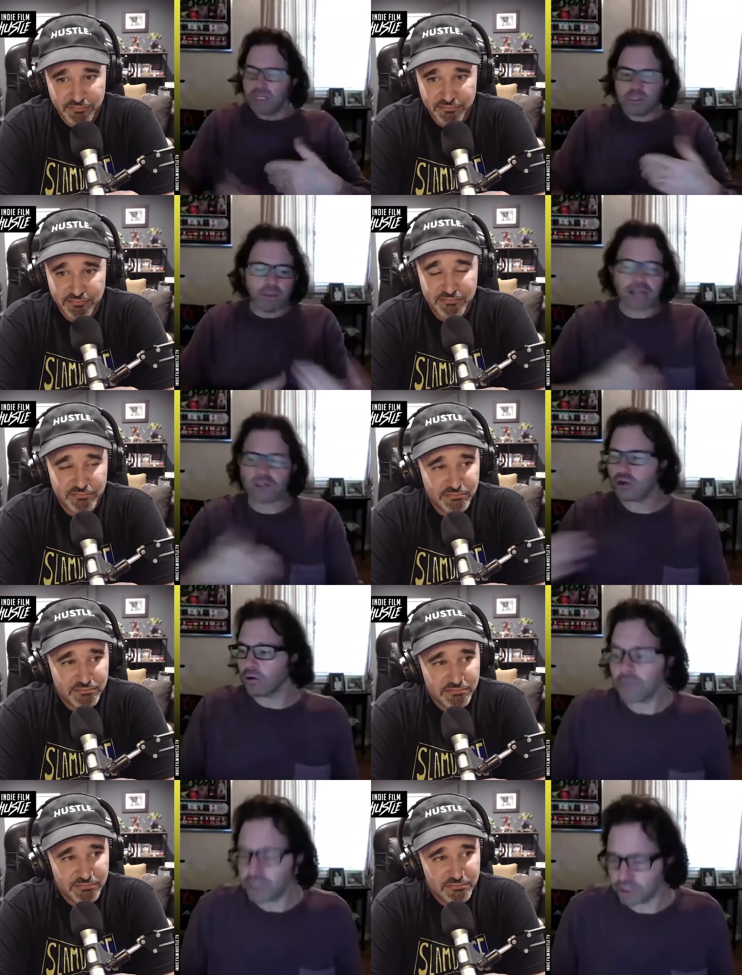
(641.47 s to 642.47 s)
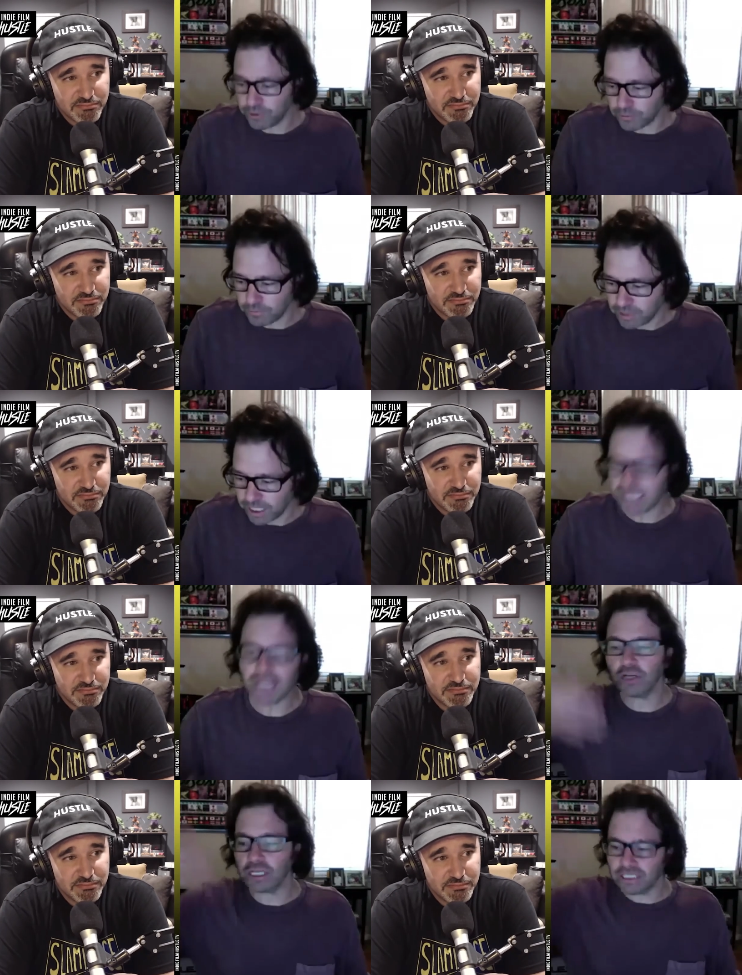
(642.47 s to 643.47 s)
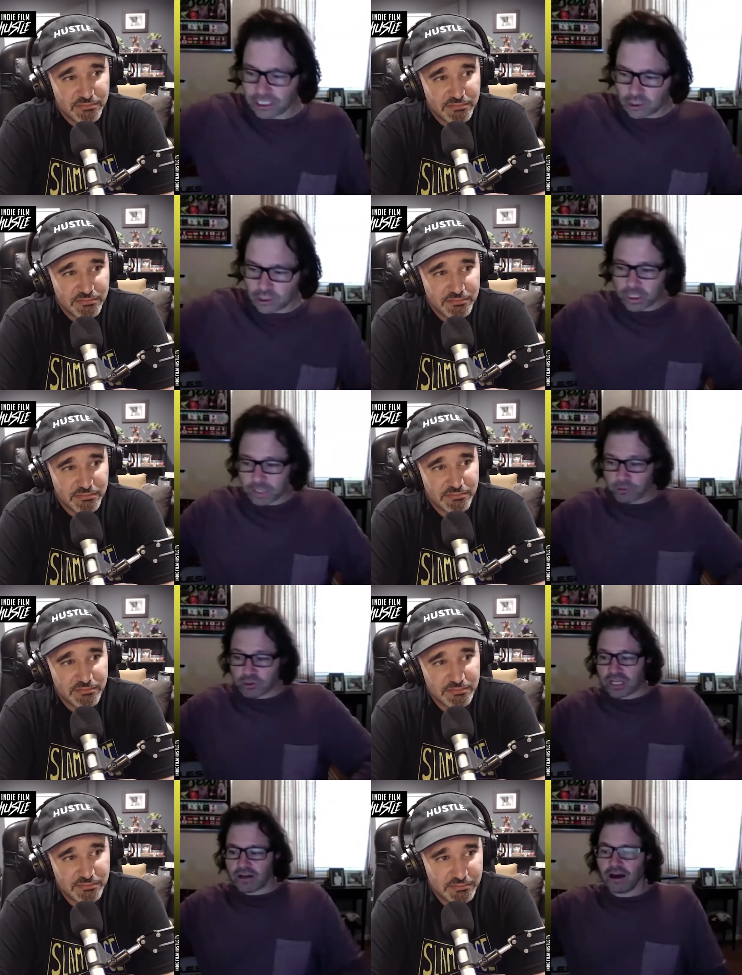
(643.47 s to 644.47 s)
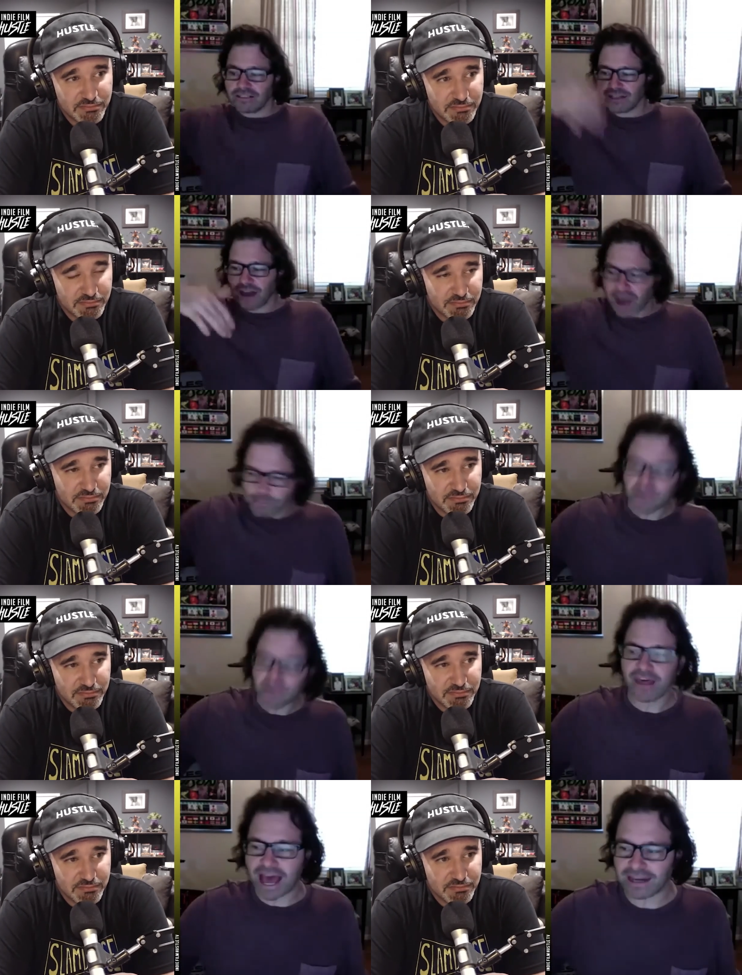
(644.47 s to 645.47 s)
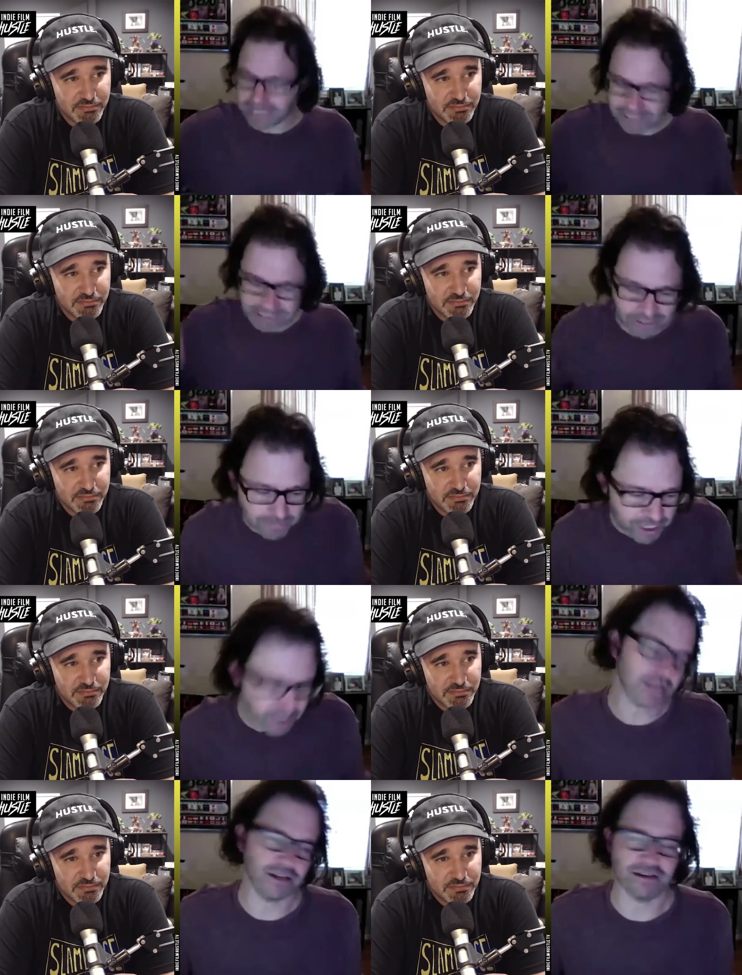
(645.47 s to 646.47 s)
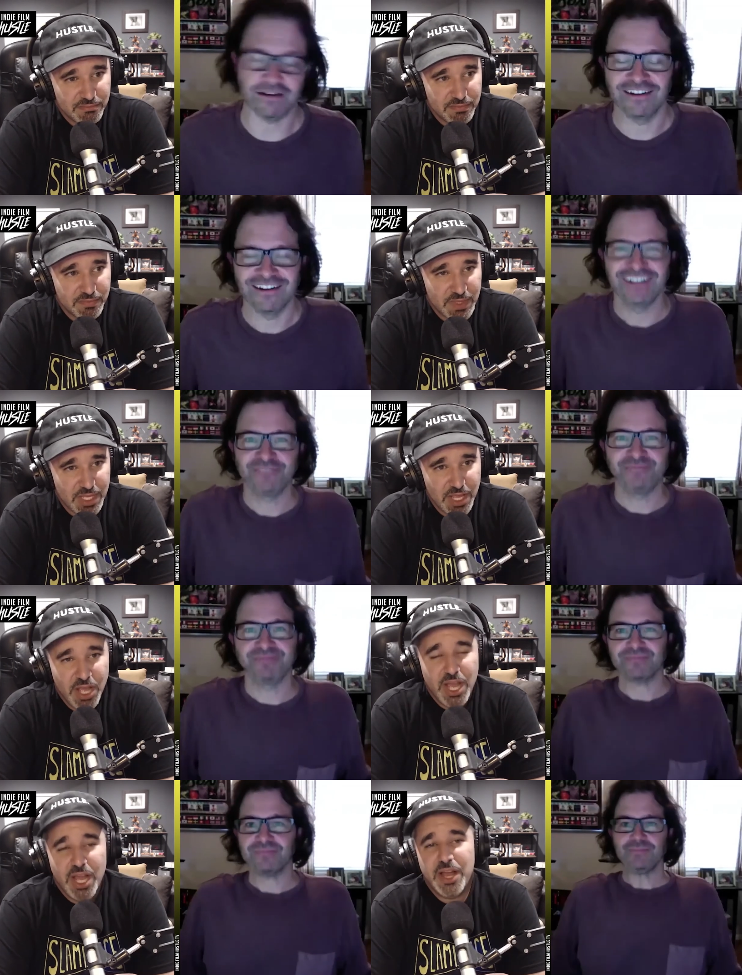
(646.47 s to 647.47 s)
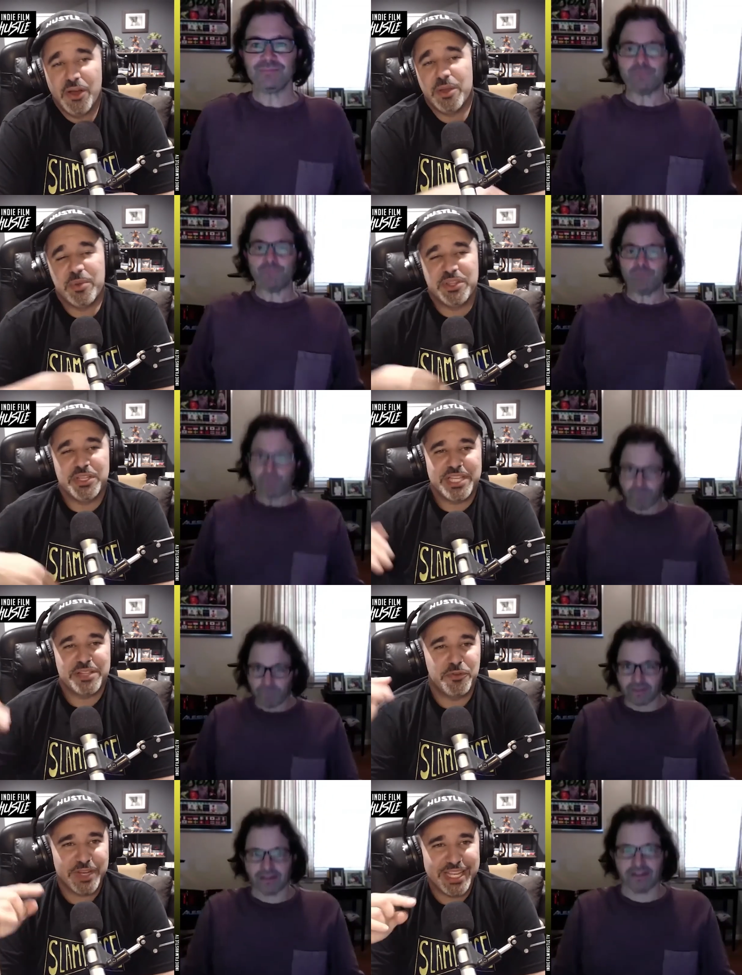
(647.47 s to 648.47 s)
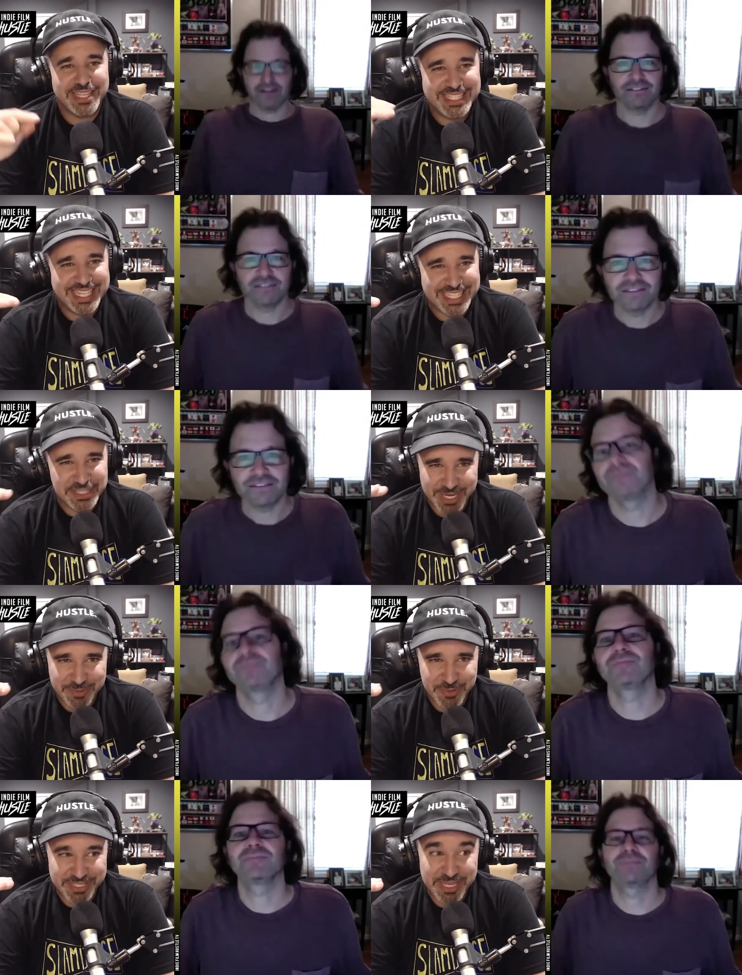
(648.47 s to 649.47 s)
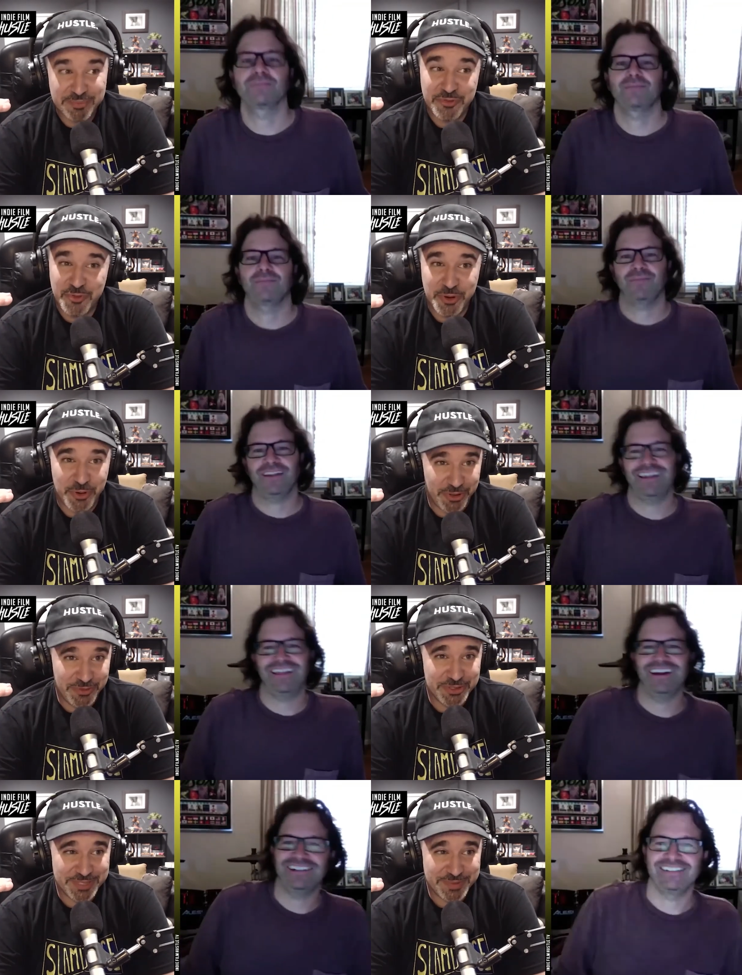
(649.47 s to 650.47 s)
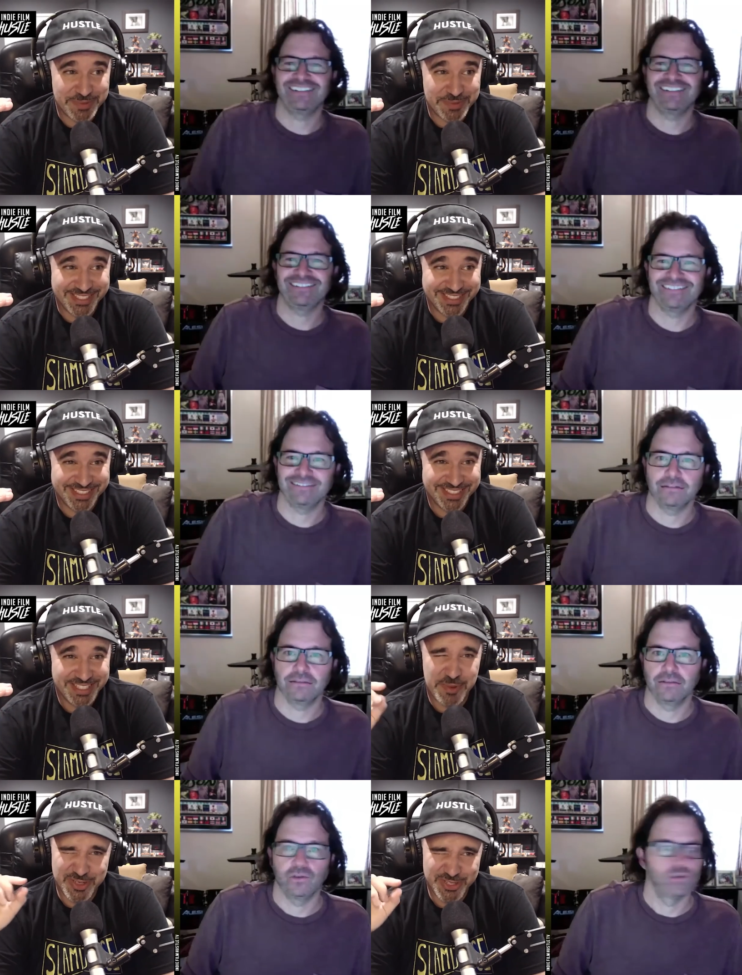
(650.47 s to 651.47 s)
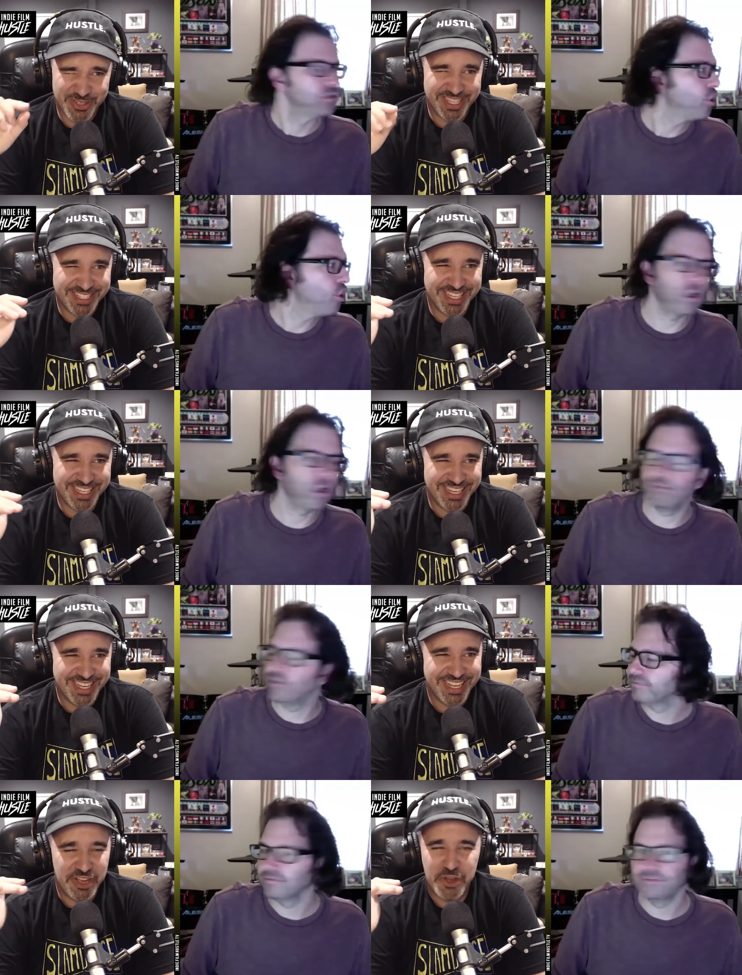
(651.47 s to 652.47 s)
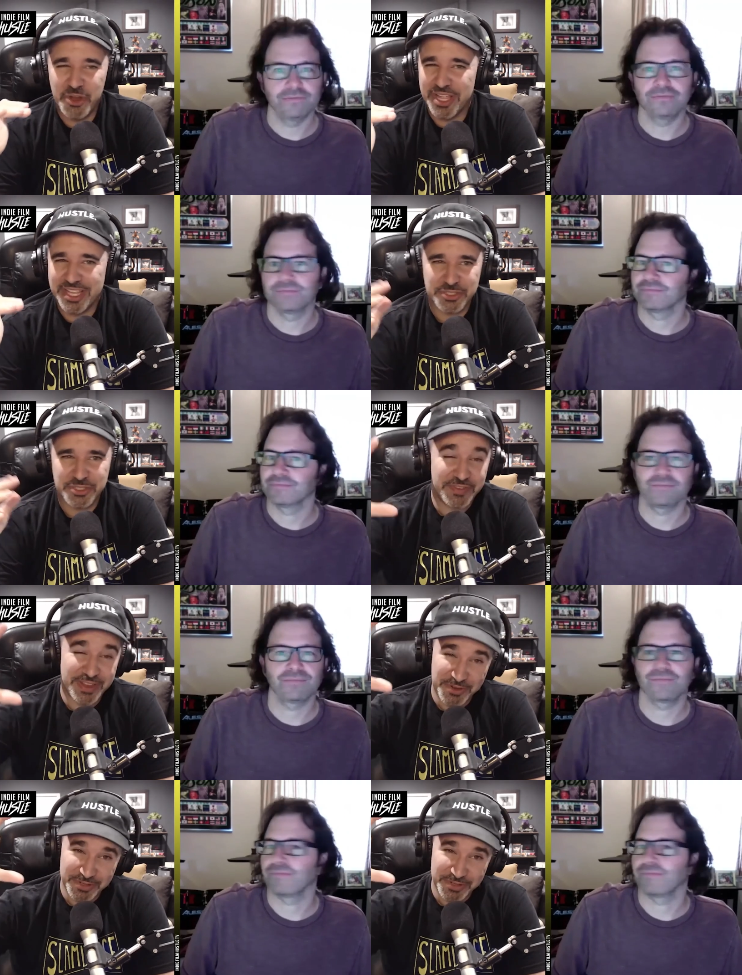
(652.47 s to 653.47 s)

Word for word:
Speaker 1: gets back charged, dude. And then they're going to take twenty percent on top of that as a commission.
Speaker 2: Oh yeah, but they'll take. Don't forget, they take that twenty percent before all of those expenses. They make sure that. They, yeah. Oh, oh yeah. So if if you're